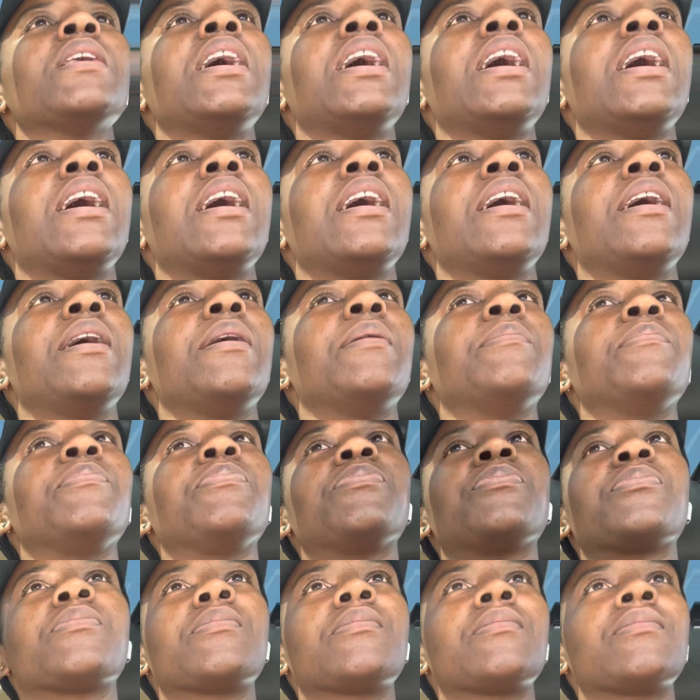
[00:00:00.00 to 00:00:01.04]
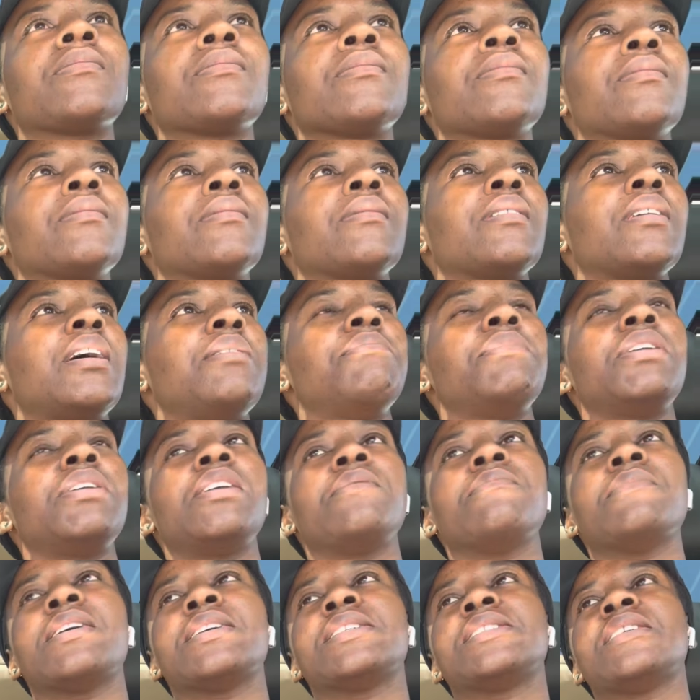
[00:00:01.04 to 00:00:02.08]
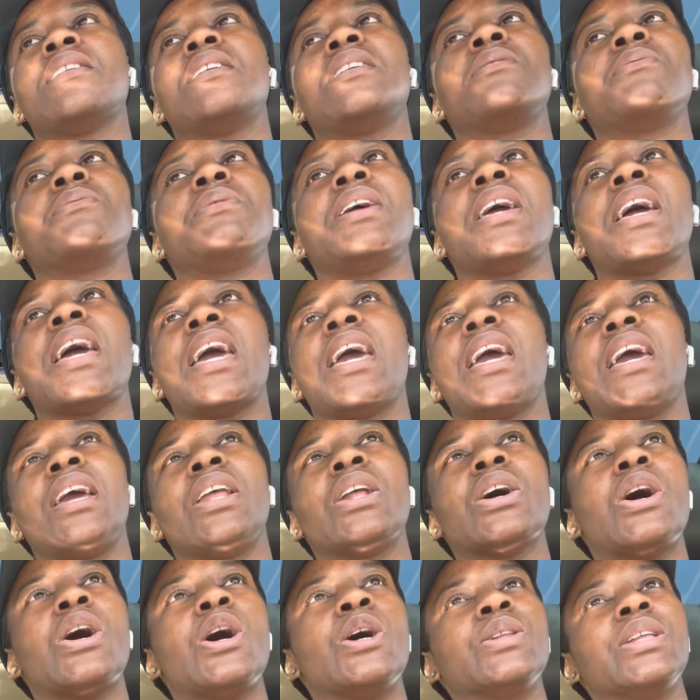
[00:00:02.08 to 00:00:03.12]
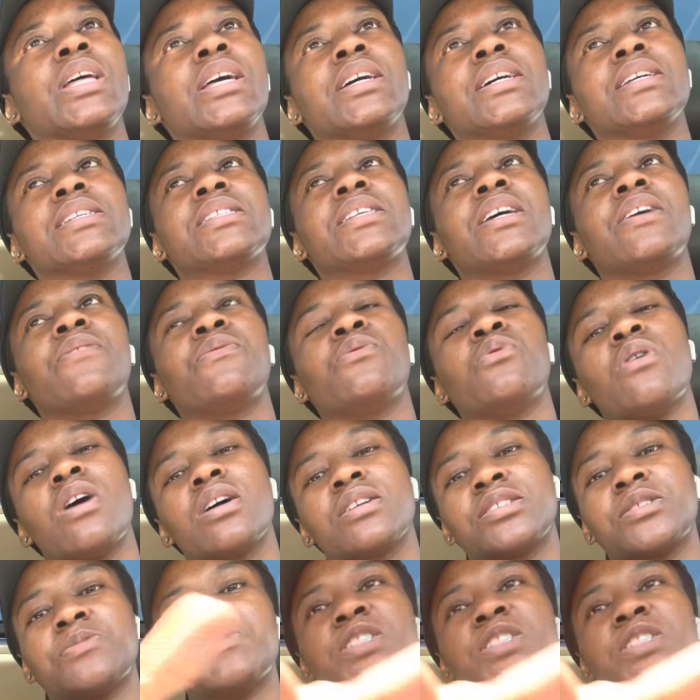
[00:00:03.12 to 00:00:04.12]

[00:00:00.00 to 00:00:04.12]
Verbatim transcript: Um, and me and my son, we ate all that good stuff, watched some